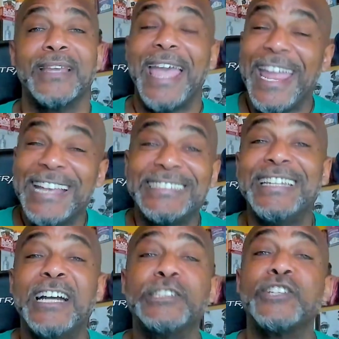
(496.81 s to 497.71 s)

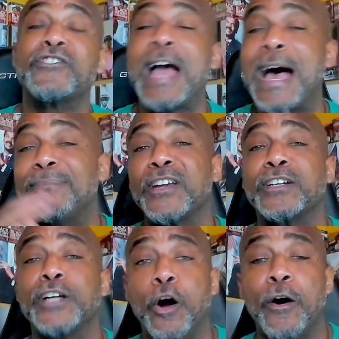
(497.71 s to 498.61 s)
1,800 jobs are
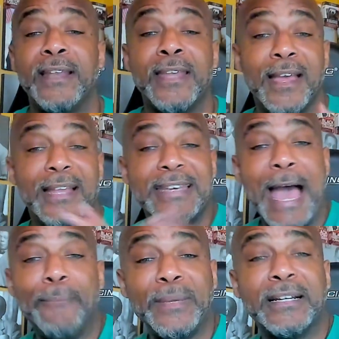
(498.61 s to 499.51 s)
gone,
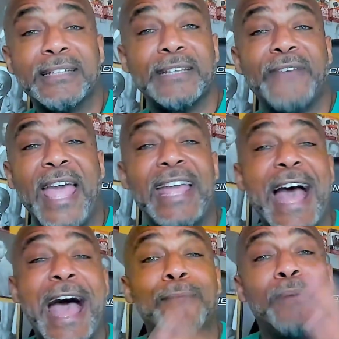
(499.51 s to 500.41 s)
not because of
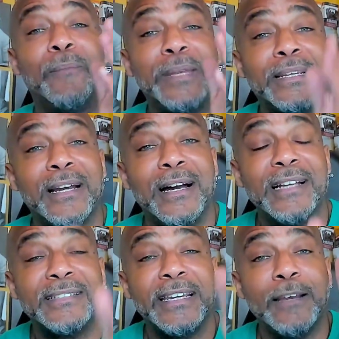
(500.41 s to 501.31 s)
AI, but
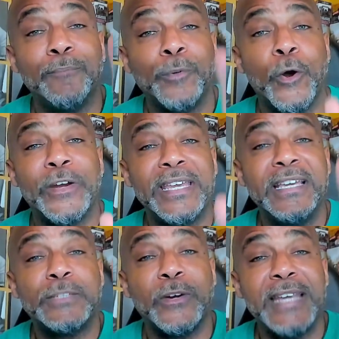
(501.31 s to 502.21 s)
because the
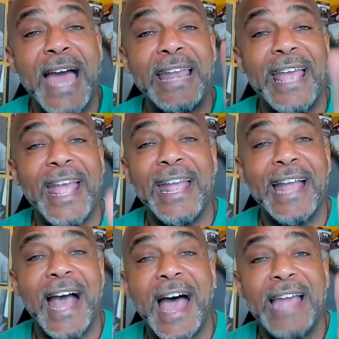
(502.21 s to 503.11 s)
employees were not
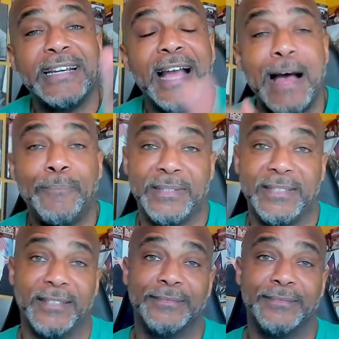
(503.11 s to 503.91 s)
AI competent.